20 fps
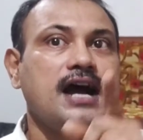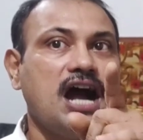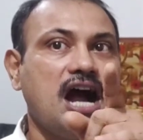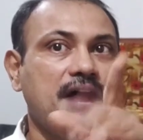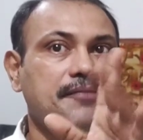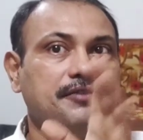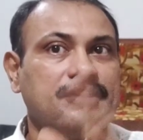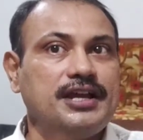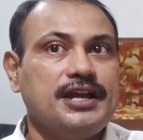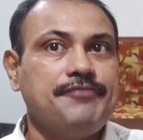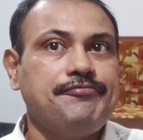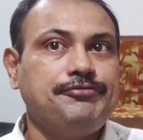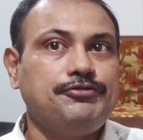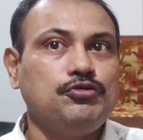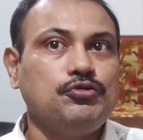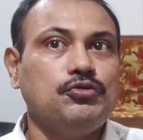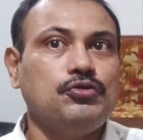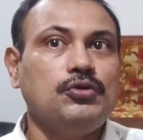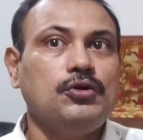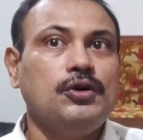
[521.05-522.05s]
and
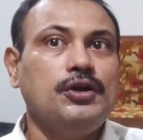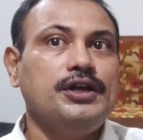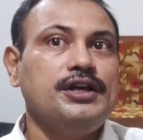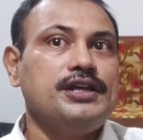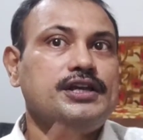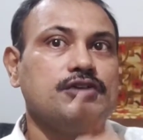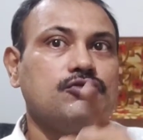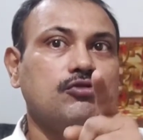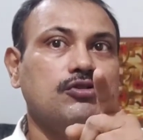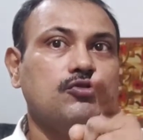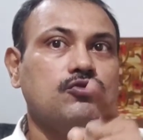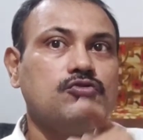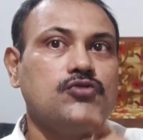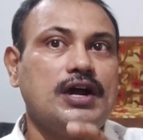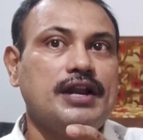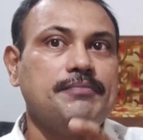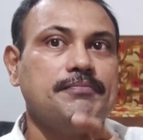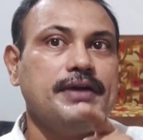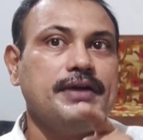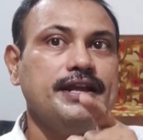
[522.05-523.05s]
f2 equal to
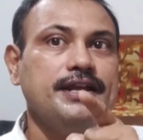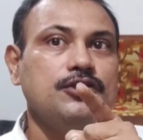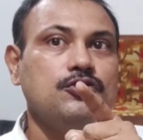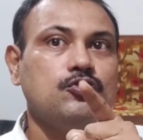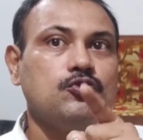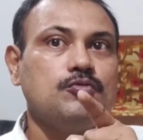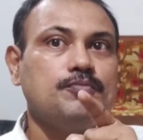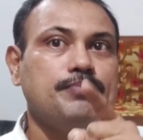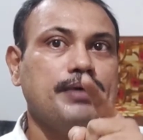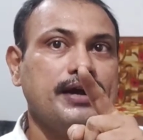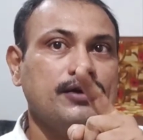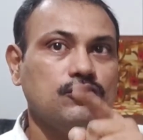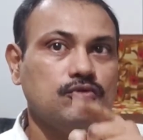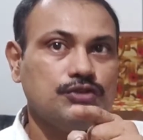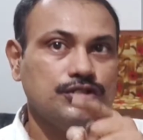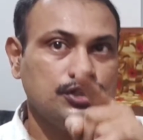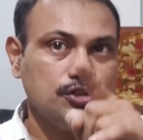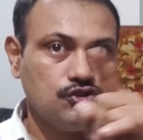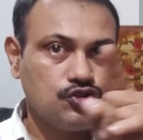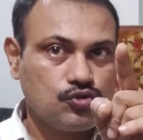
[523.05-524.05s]
1 by 2 pi
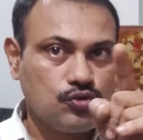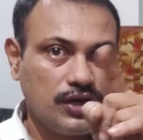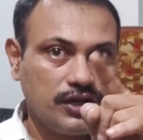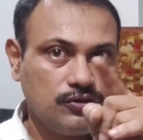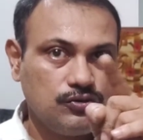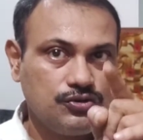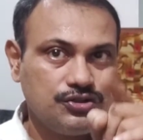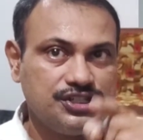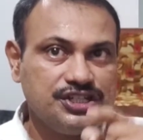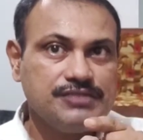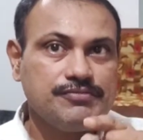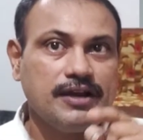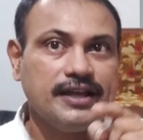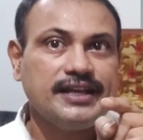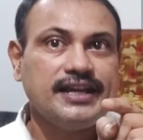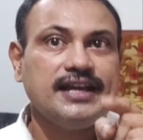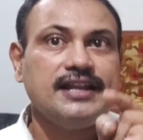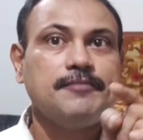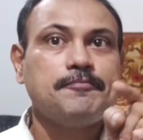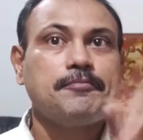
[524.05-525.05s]
within square root g by
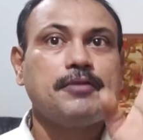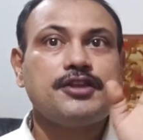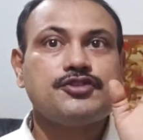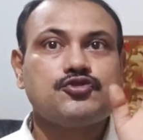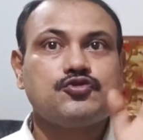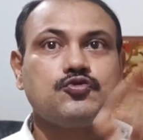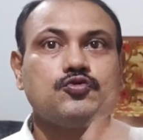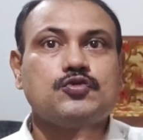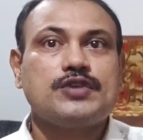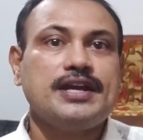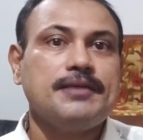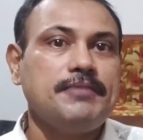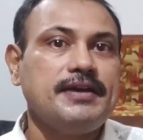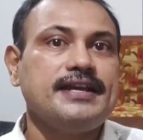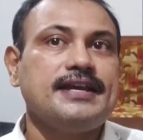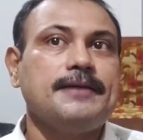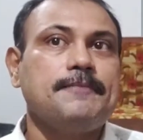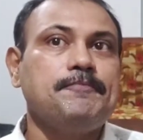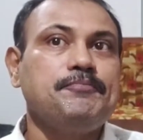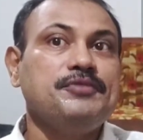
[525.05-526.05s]
L plus 2k by
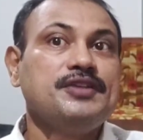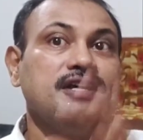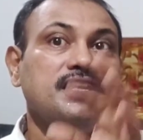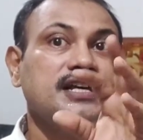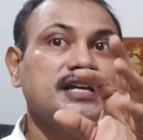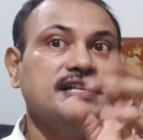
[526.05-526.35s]
L.